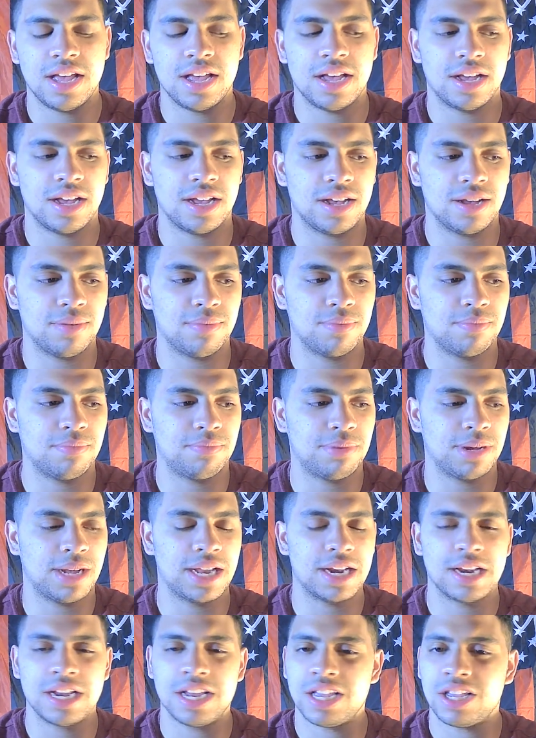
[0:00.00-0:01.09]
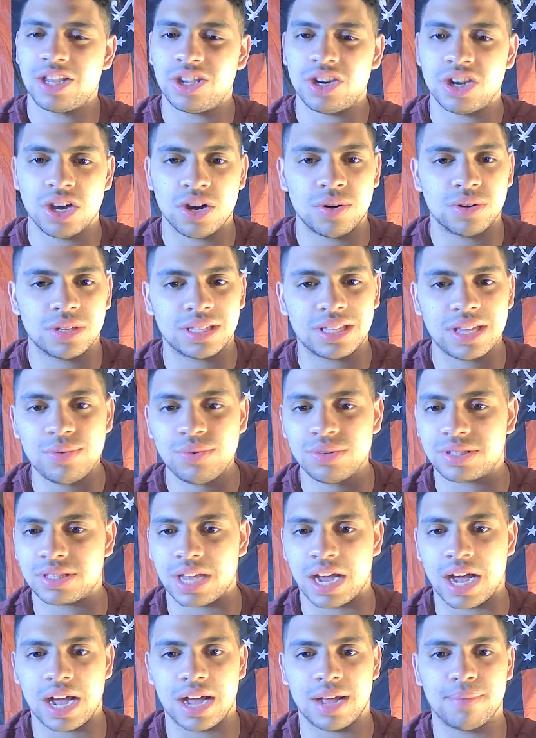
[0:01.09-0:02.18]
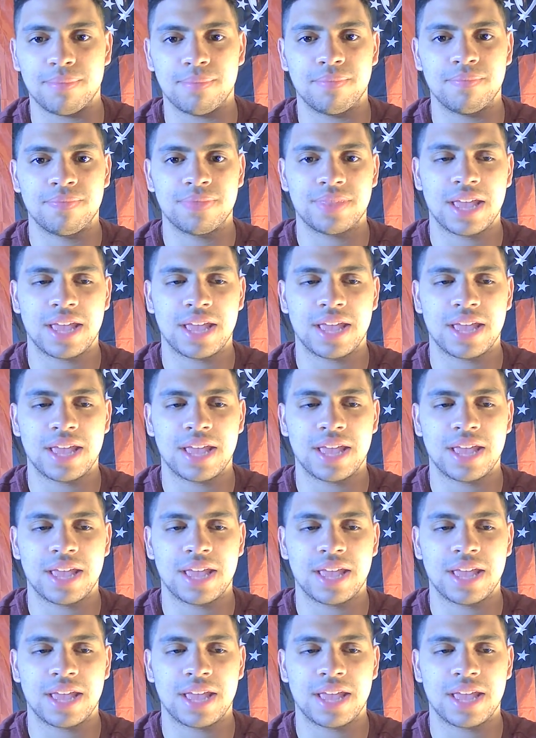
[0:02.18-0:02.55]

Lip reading: But, it was time.